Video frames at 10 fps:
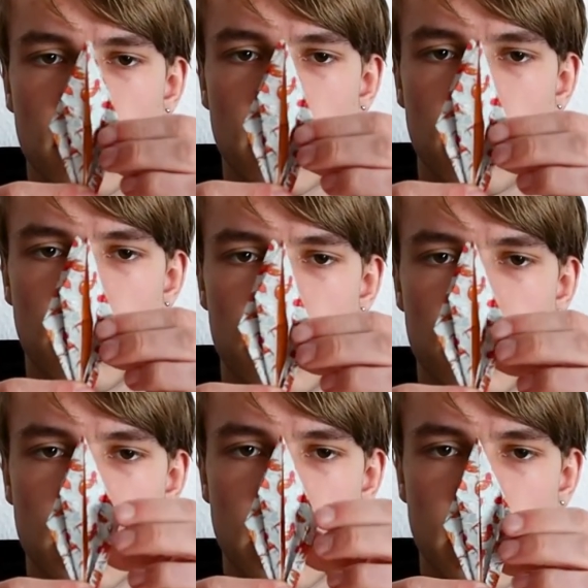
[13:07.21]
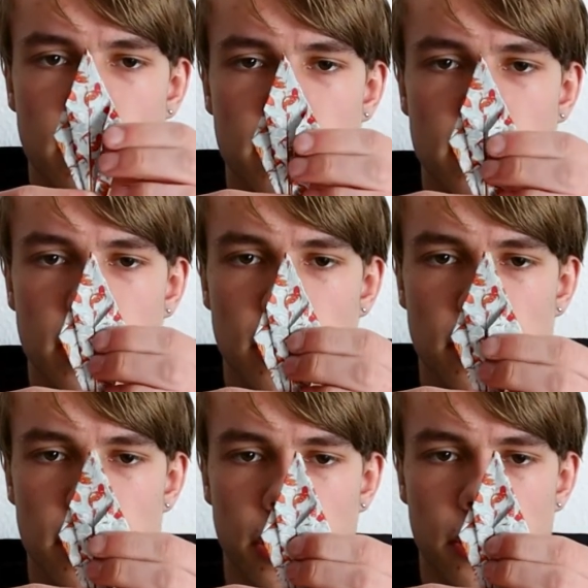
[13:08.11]
They were just like this, now
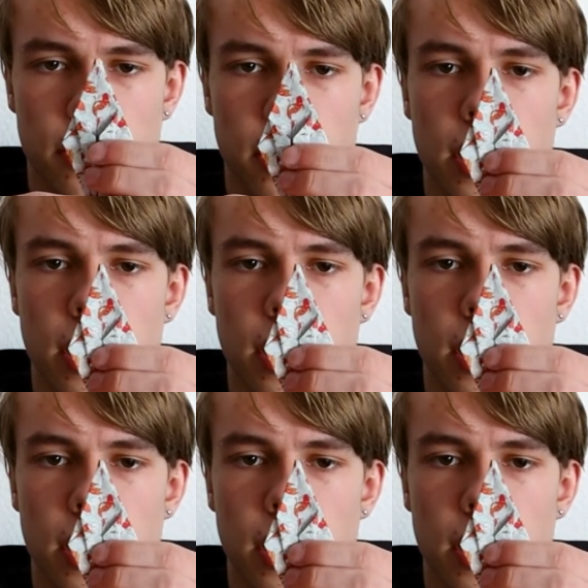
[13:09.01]
they're here.